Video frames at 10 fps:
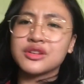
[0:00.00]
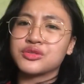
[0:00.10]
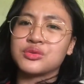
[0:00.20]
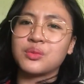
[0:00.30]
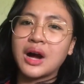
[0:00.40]
I
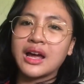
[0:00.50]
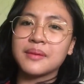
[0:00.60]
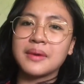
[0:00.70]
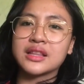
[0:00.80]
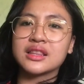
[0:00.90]
don't know
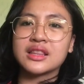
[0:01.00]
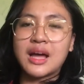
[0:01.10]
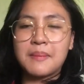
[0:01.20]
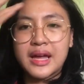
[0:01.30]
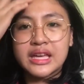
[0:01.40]
why but
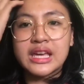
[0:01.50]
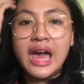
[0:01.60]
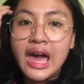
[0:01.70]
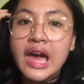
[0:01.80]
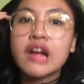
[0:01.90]
my
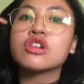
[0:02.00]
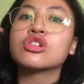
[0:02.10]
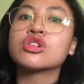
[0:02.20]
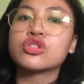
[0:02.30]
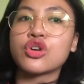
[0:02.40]
hair
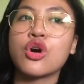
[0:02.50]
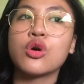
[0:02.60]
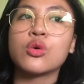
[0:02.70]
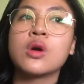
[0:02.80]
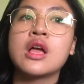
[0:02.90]

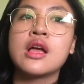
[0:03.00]
grow